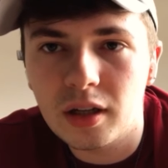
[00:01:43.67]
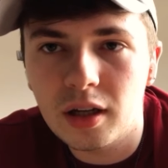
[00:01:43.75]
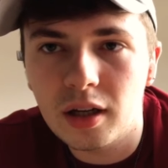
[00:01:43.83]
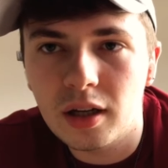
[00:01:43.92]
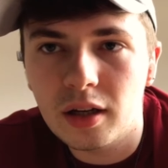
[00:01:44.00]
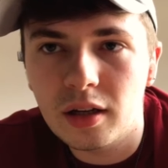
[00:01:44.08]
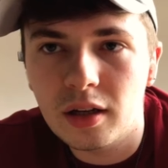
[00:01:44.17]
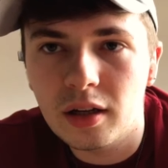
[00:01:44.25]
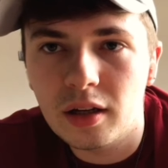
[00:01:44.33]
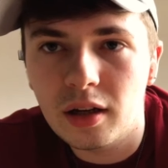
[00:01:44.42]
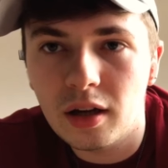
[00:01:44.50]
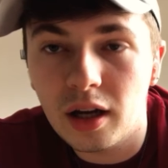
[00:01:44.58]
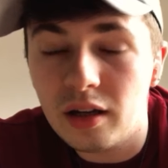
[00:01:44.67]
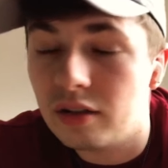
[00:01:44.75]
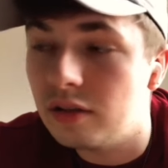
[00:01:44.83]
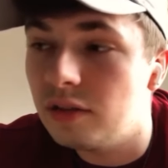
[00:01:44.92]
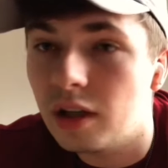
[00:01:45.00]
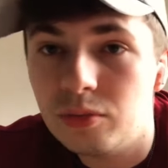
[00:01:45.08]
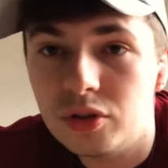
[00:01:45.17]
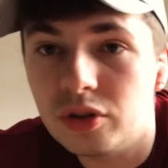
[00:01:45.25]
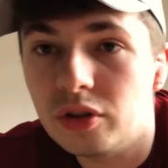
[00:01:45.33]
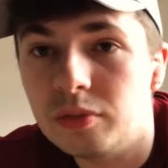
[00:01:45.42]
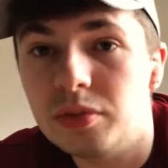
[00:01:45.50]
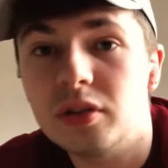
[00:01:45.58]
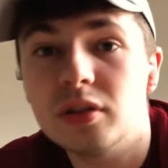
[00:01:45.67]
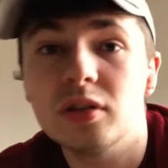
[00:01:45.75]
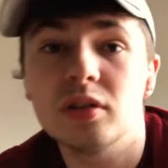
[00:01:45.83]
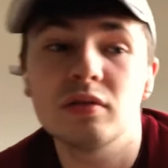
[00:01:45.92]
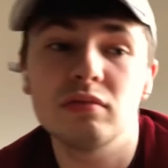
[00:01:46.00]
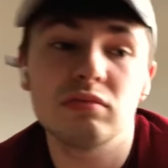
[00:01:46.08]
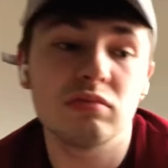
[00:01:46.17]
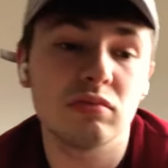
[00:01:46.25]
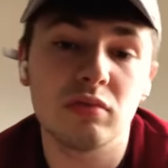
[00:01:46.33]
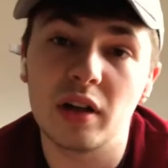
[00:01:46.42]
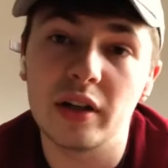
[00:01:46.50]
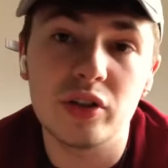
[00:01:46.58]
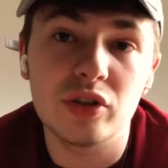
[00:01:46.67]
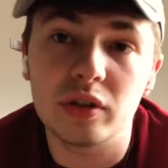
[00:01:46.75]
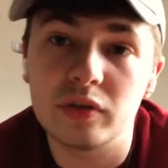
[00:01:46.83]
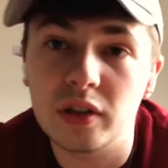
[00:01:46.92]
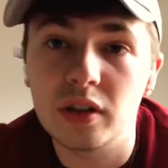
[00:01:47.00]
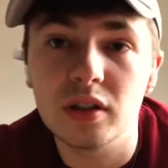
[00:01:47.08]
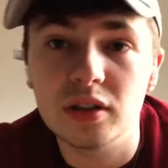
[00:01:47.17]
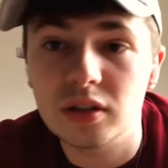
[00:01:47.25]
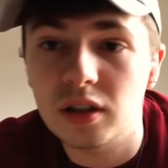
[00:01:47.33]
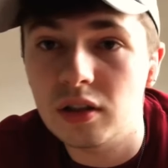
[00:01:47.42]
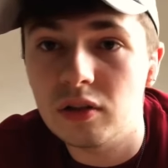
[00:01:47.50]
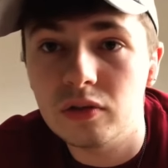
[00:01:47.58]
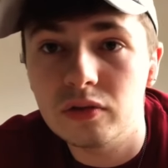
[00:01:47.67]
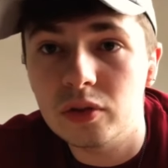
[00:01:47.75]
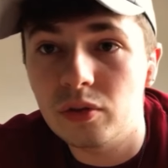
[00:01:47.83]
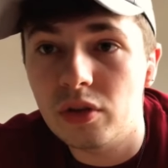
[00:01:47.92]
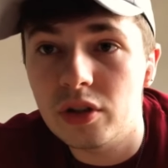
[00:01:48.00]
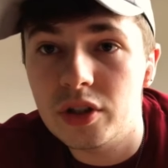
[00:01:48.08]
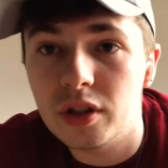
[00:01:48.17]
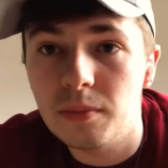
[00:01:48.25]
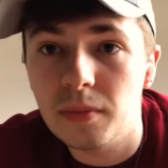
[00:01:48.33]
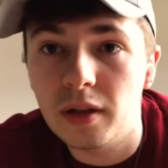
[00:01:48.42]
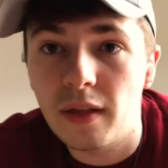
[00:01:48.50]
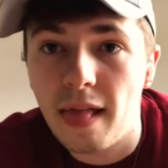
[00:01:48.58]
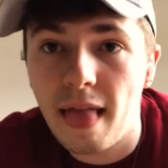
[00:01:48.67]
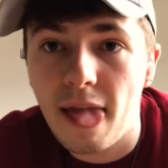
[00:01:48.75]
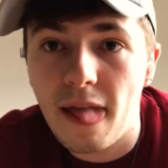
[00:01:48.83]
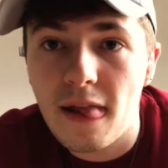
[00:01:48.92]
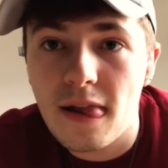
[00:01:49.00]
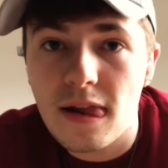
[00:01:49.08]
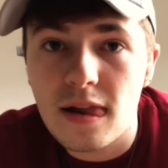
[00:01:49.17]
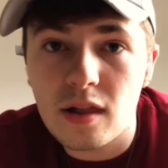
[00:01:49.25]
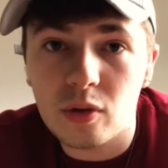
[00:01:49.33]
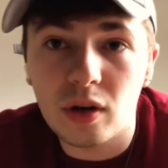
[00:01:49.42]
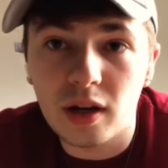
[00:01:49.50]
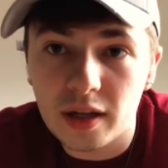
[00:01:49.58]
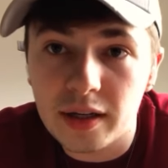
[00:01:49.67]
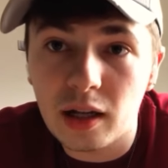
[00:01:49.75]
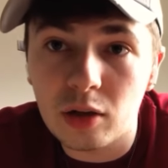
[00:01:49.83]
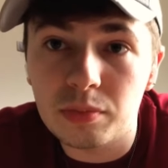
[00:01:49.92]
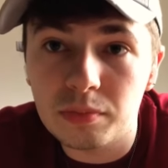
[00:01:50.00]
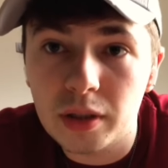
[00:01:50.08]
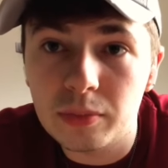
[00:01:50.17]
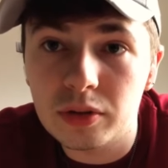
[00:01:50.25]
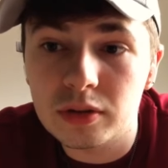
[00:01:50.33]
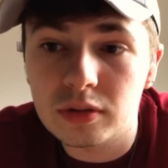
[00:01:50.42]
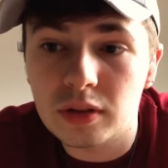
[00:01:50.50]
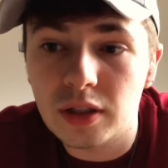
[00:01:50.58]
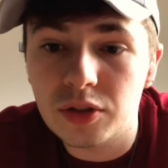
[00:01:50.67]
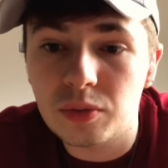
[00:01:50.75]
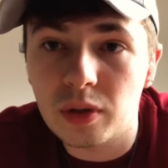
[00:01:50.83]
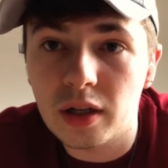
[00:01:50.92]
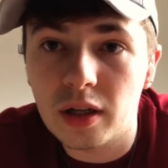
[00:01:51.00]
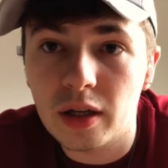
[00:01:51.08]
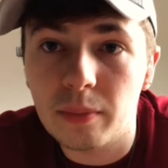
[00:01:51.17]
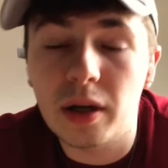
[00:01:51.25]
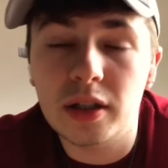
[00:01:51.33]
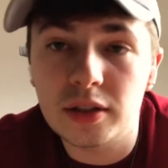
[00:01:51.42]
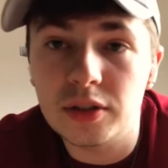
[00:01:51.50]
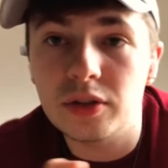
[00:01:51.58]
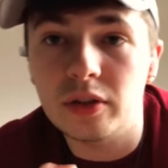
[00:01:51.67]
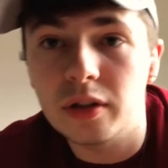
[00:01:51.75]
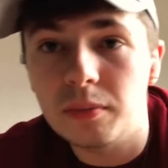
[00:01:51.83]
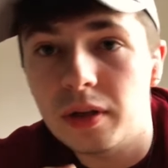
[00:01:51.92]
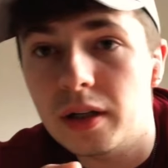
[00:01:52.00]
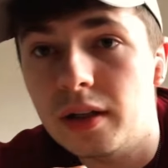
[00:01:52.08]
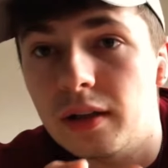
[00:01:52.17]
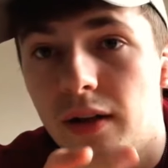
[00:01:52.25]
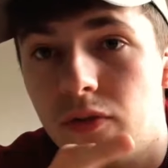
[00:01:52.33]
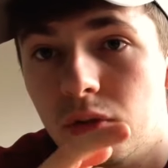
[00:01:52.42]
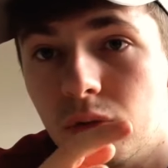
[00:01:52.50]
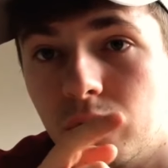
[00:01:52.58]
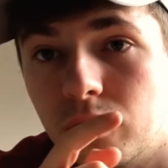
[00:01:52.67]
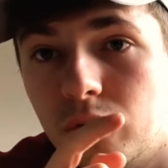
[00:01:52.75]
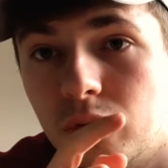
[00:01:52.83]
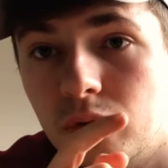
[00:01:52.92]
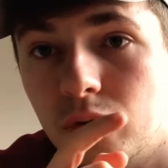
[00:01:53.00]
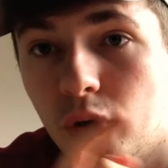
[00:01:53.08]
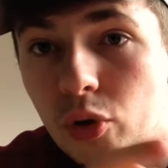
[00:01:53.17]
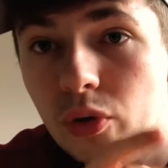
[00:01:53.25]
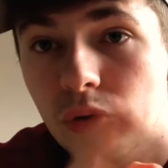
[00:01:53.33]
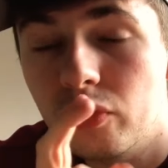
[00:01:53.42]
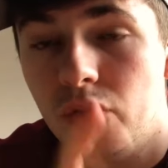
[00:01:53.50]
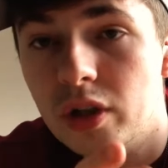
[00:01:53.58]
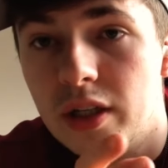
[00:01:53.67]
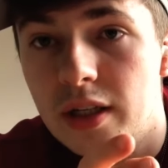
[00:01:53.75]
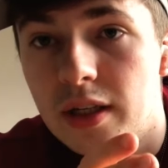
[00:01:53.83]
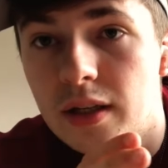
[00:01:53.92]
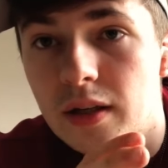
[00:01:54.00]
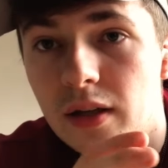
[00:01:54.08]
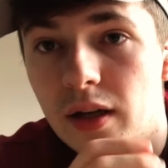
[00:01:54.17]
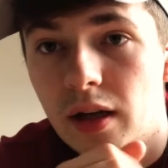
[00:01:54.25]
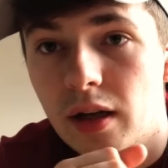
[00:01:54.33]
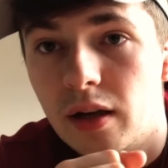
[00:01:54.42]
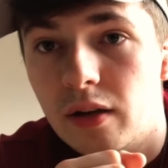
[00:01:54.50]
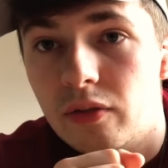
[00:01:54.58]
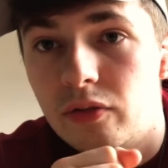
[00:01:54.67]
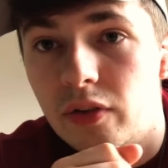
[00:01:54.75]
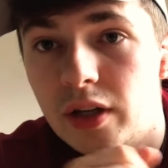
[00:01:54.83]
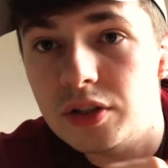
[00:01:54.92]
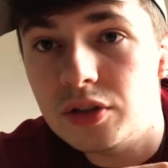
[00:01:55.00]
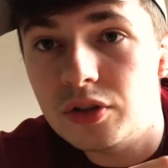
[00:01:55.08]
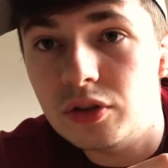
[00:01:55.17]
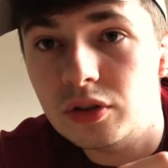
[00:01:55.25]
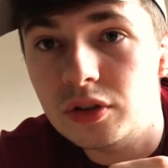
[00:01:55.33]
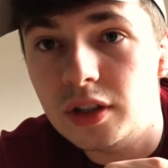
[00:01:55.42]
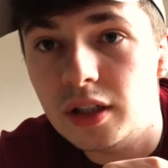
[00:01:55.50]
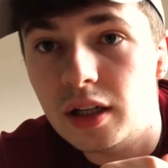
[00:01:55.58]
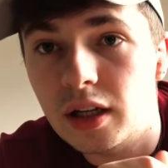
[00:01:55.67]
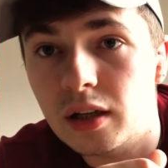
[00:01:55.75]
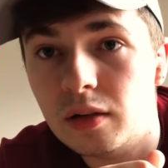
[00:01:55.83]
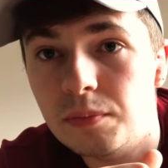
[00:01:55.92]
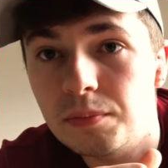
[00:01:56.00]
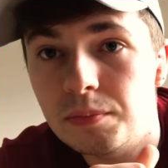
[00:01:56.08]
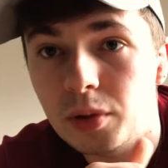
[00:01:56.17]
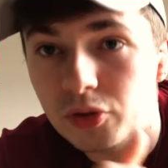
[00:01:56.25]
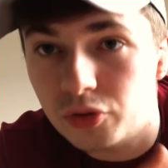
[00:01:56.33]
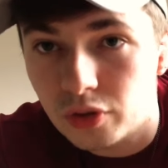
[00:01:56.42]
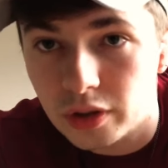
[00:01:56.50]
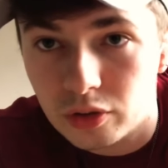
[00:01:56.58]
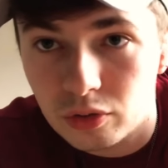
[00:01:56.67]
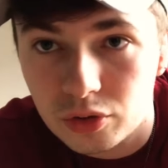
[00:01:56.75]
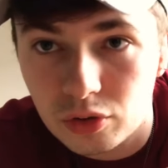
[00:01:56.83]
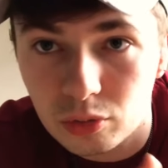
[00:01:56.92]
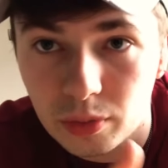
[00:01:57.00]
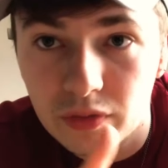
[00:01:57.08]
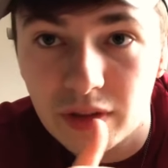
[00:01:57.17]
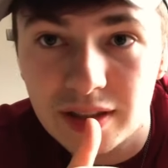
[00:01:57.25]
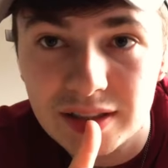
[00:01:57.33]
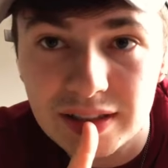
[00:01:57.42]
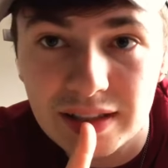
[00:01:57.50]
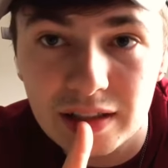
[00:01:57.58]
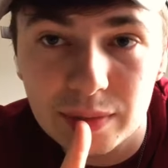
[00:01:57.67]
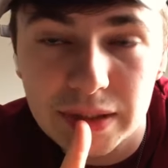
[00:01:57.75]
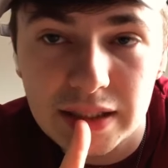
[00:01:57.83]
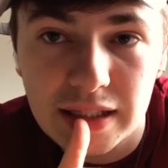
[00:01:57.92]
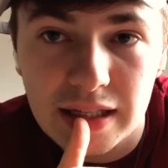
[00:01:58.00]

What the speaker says: And I don't know, I'm just doing it because I enjoy fitness. I love going to the gym, and you know, I like helping people. That's why I'm actually studying my level 2 and 3 fitness instructing and personal training course, the Loma Fitness Academy,